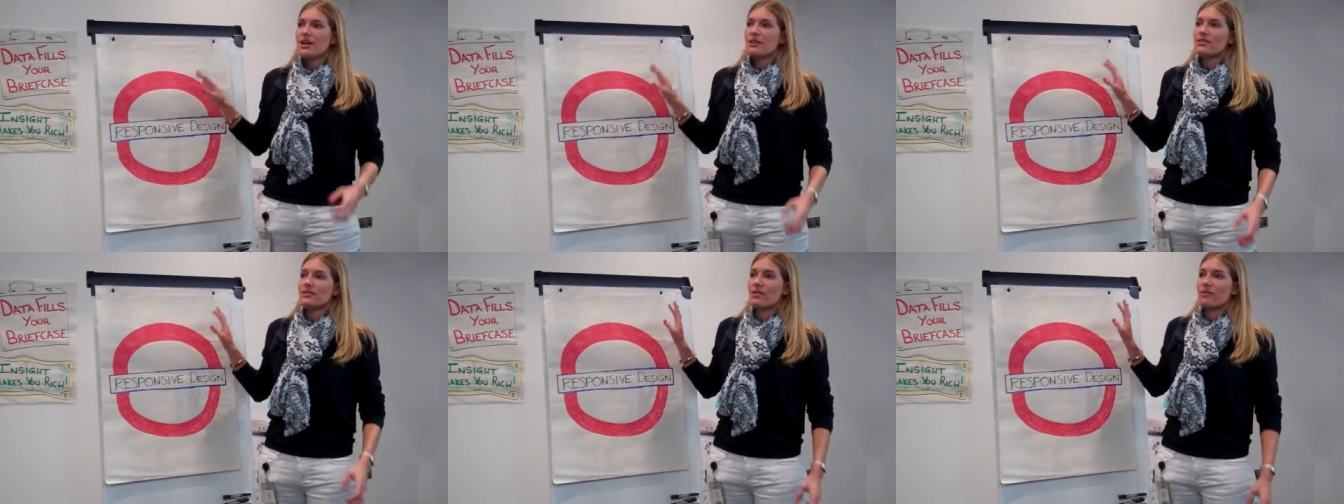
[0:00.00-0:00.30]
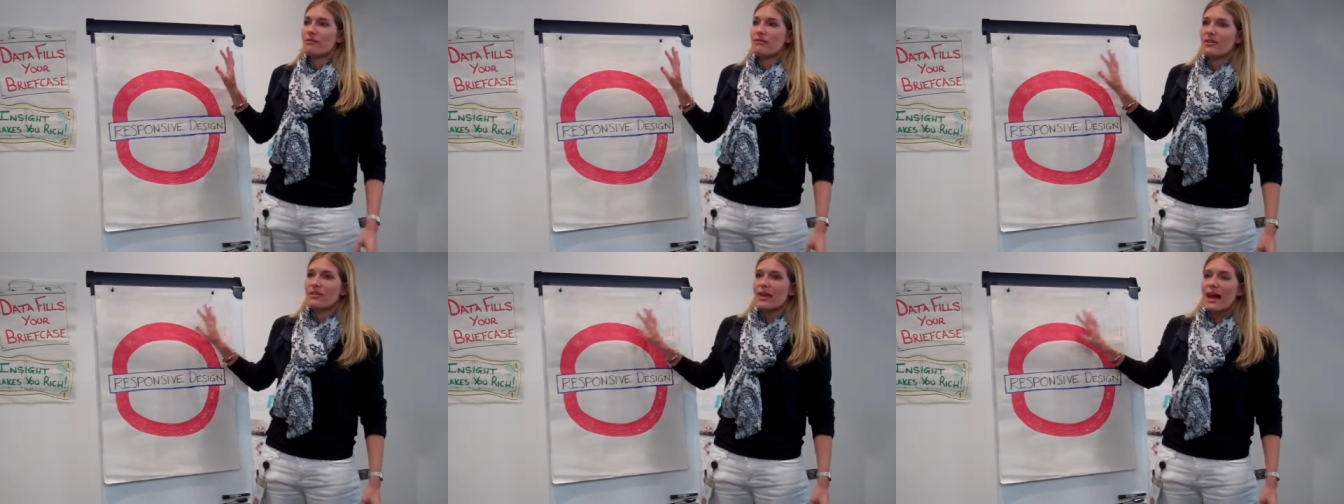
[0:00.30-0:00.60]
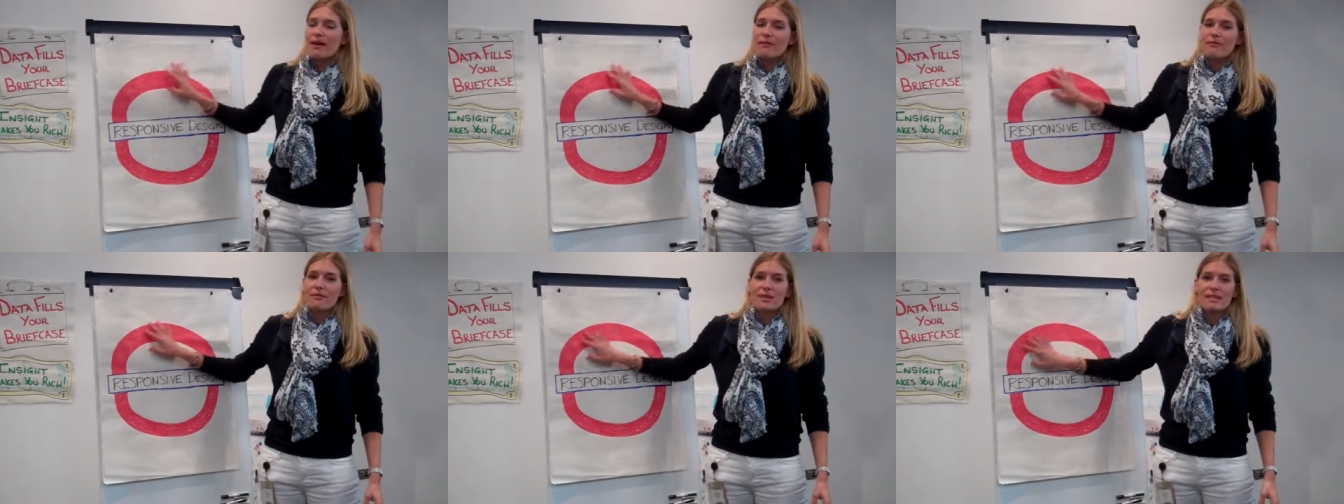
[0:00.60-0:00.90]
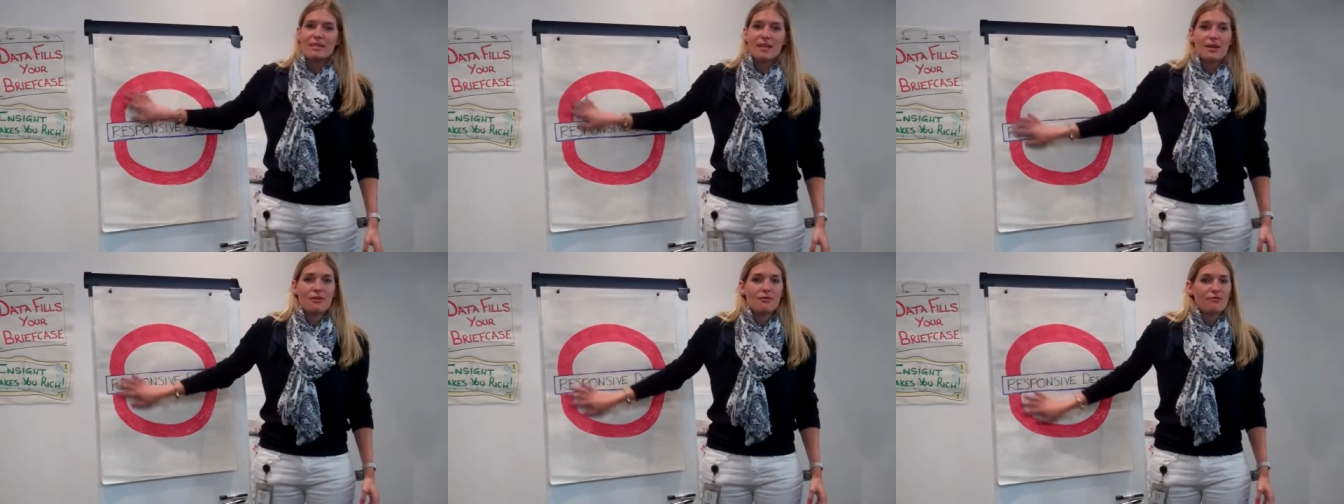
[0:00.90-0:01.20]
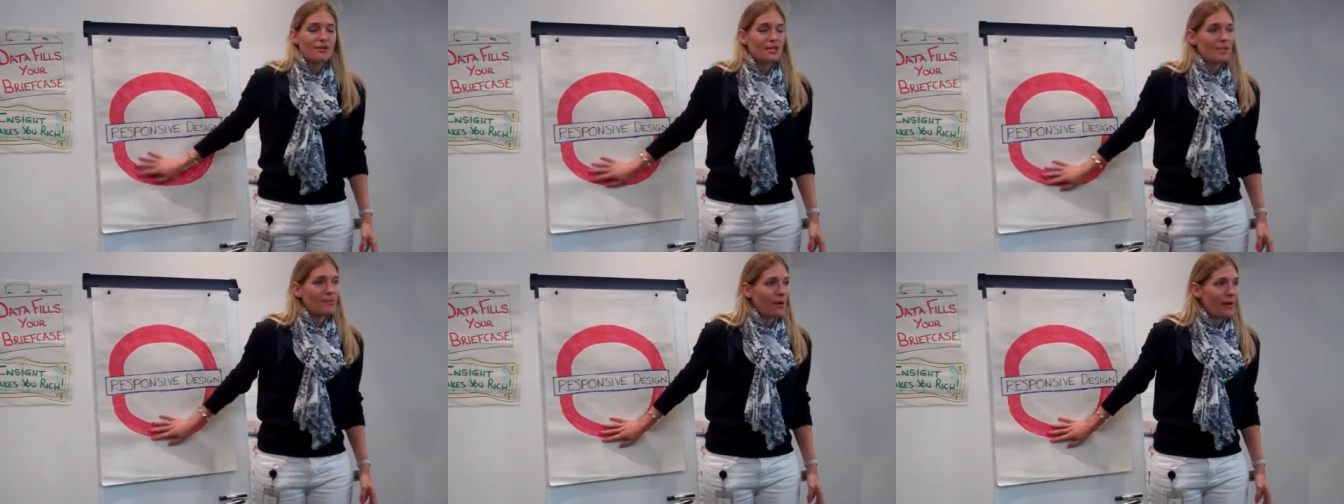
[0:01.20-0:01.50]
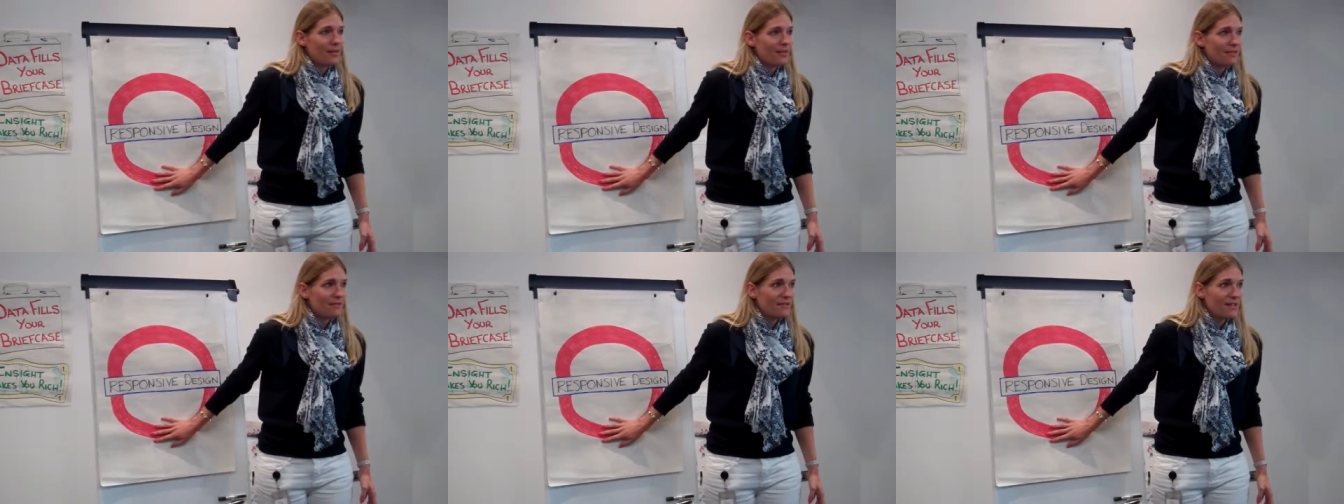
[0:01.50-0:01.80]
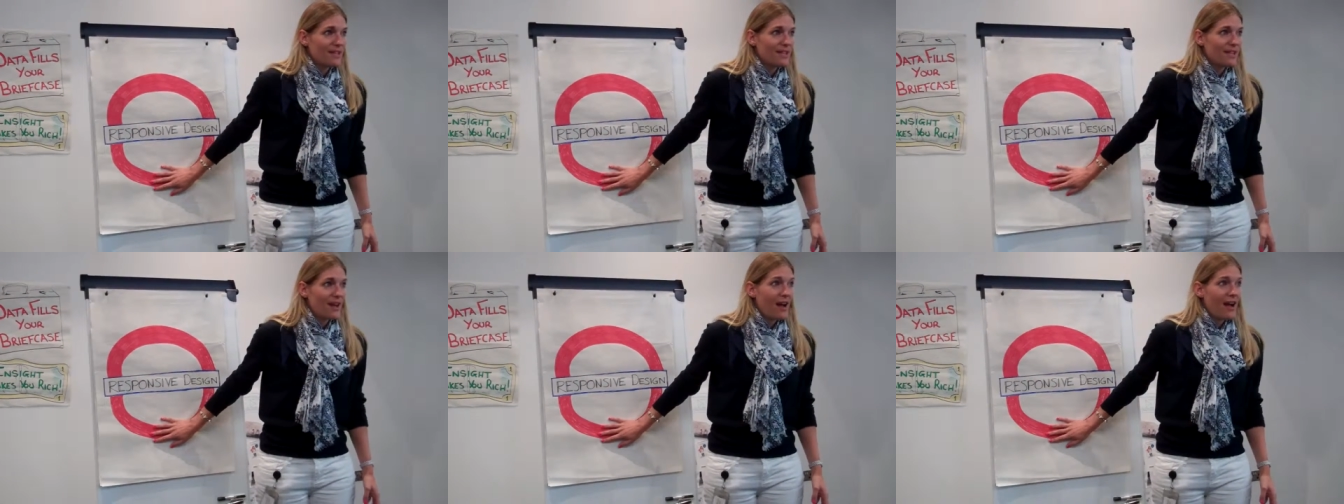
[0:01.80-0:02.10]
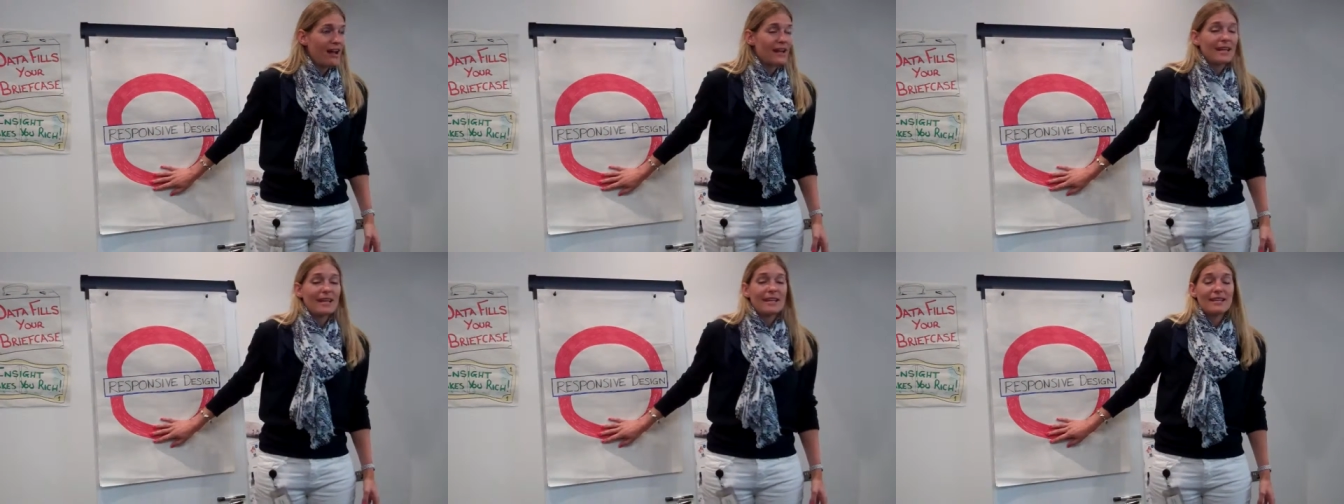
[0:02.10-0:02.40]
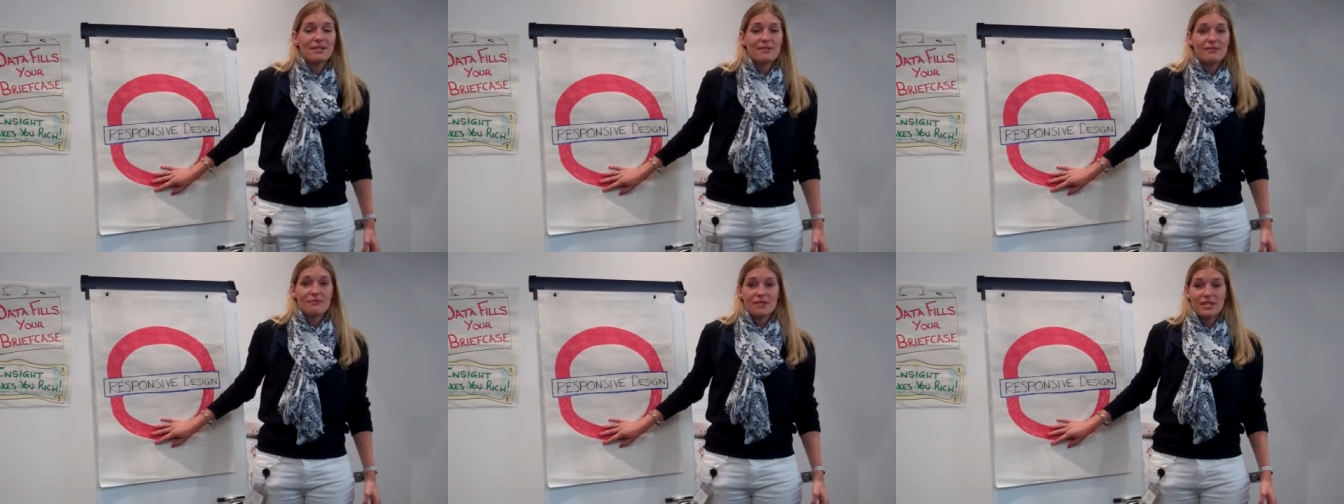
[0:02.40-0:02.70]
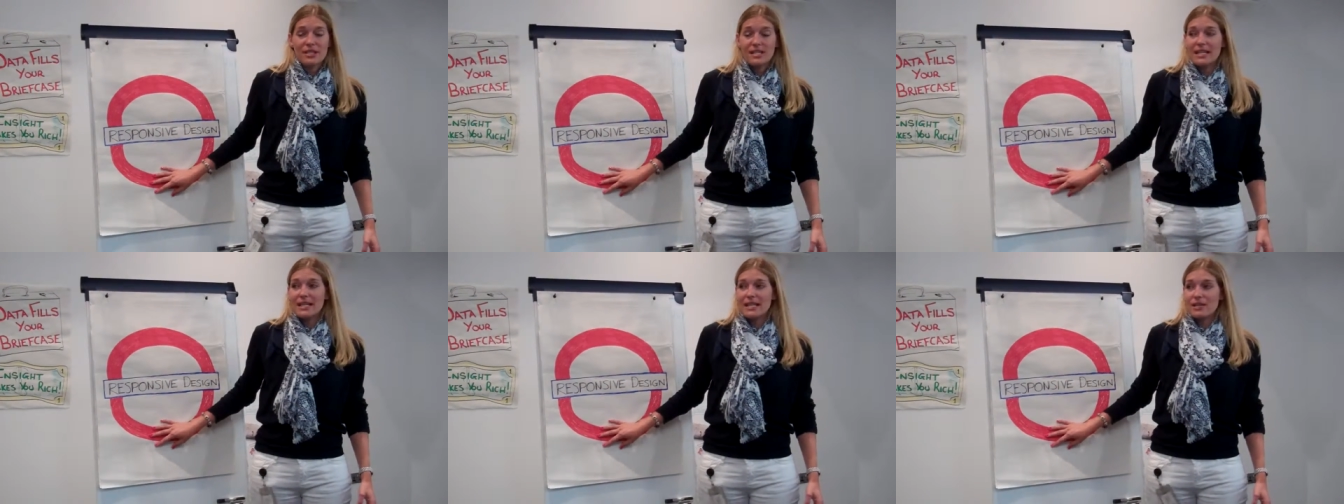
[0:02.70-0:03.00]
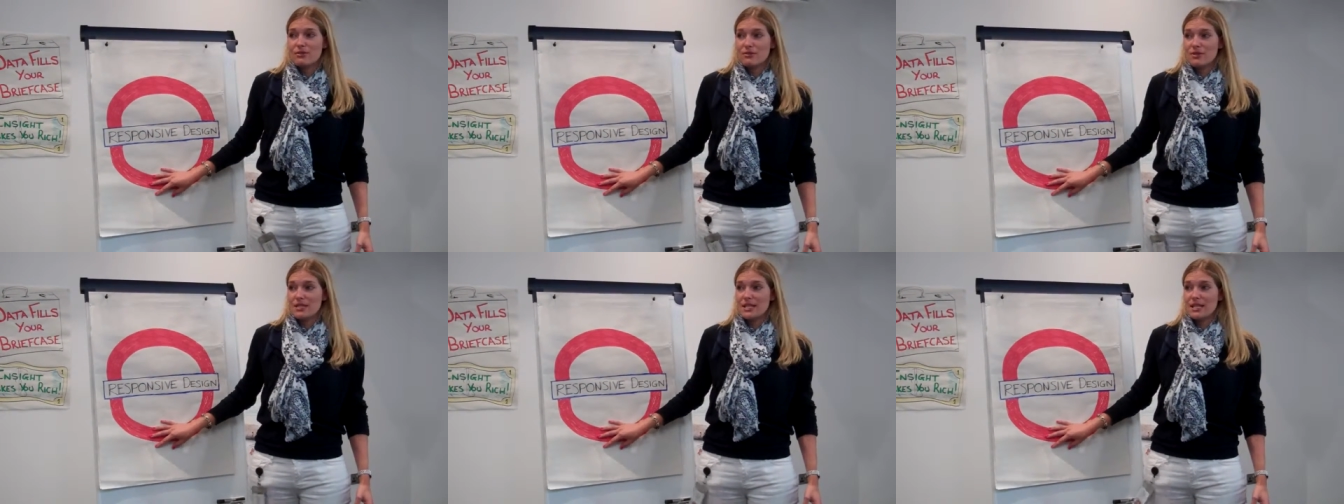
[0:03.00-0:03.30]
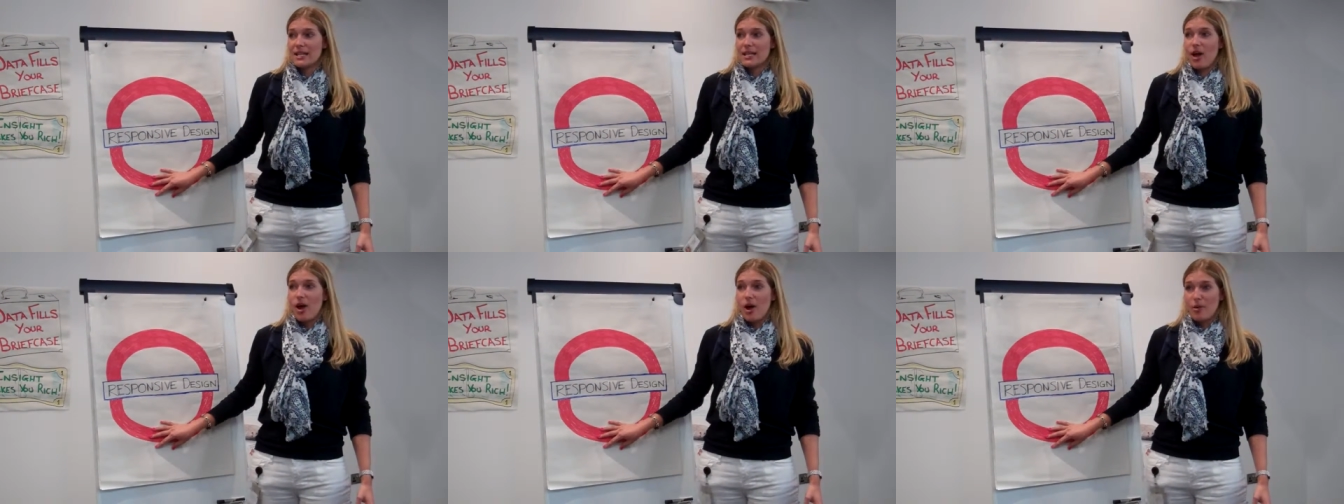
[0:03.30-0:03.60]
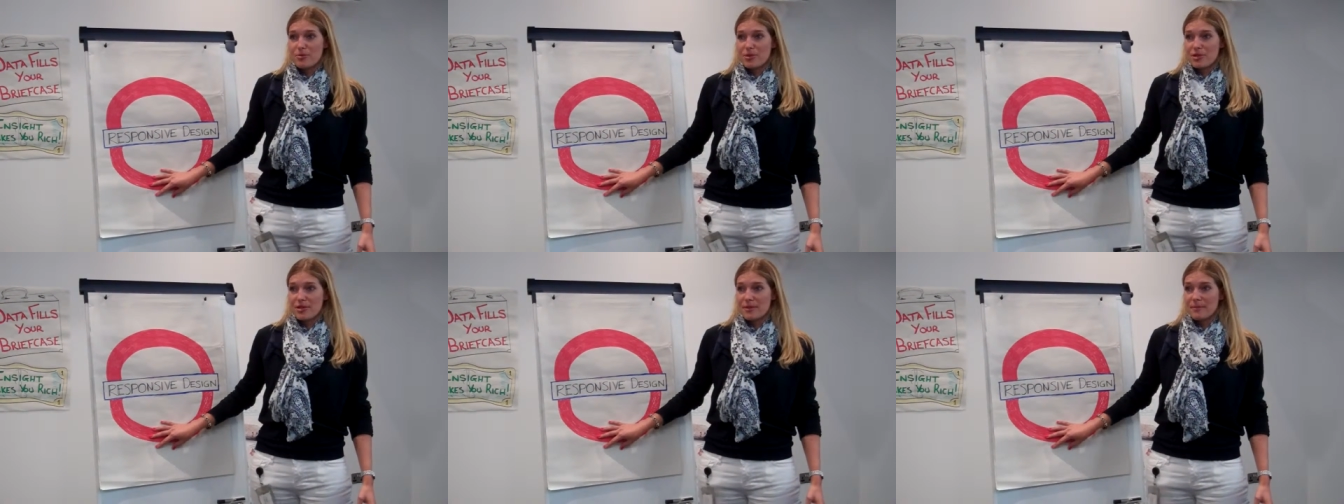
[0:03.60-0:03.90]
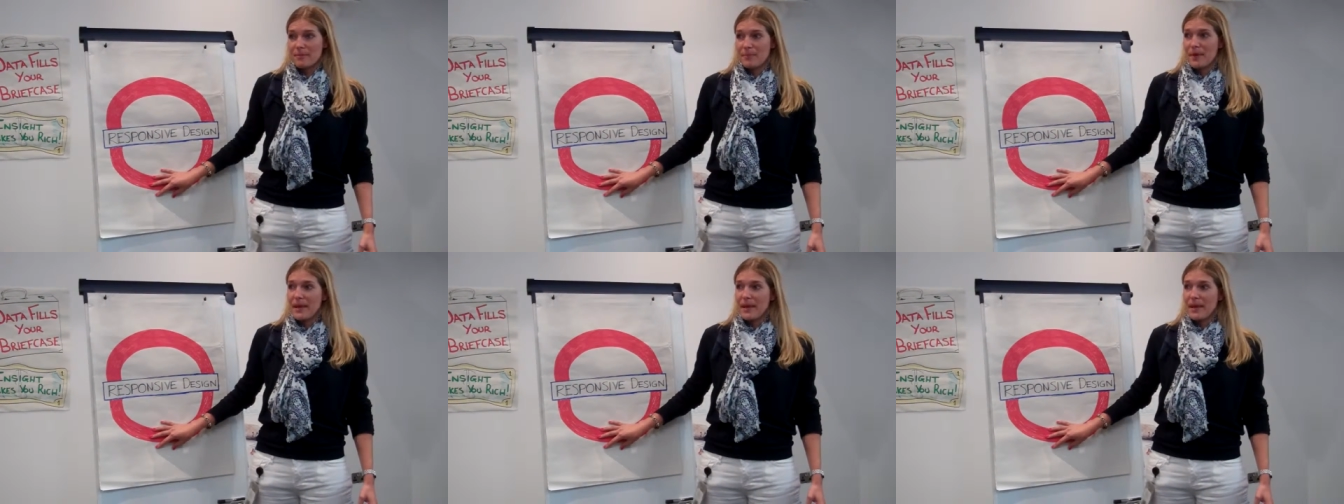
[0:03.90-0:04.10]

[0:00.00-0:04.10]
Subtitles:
So for that reason, responsive design is a really interesting option.